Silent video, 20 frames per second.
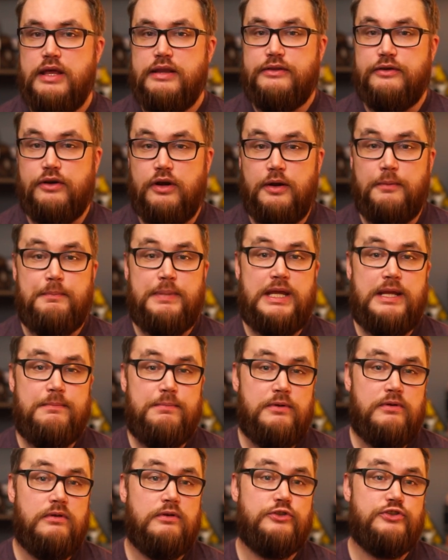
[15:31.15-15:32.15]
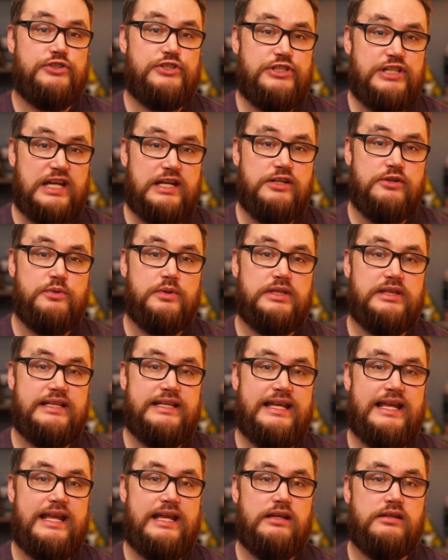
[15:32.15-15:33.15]
there are people
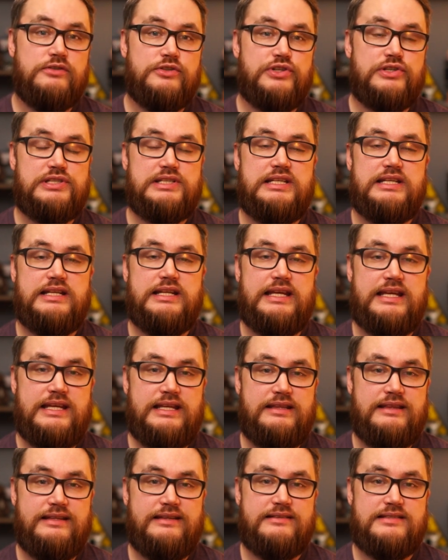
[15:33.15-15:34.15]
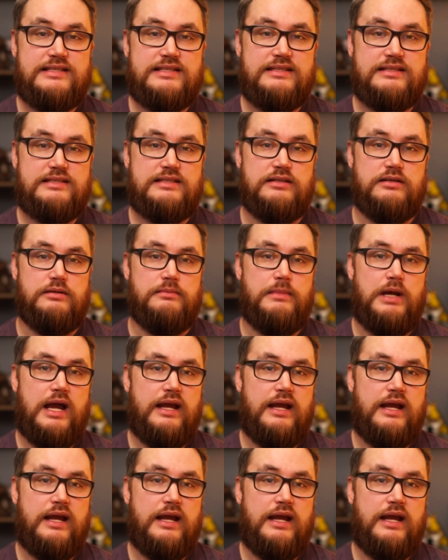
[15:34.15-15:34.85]
genuinely interested in this system.